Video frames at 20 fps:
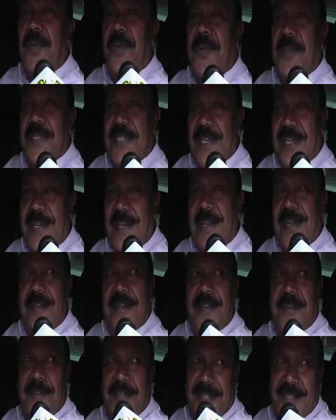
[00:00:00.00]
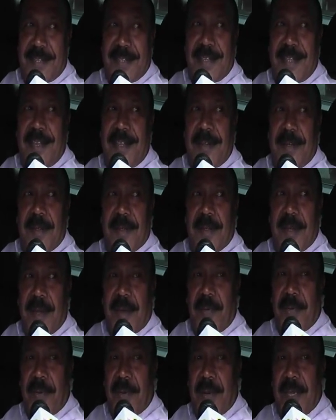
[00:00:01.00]
High Commission in Colombo.
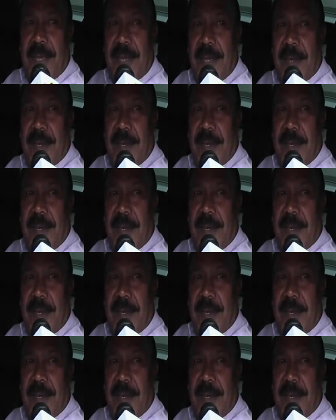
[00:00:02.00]
The Indian uh,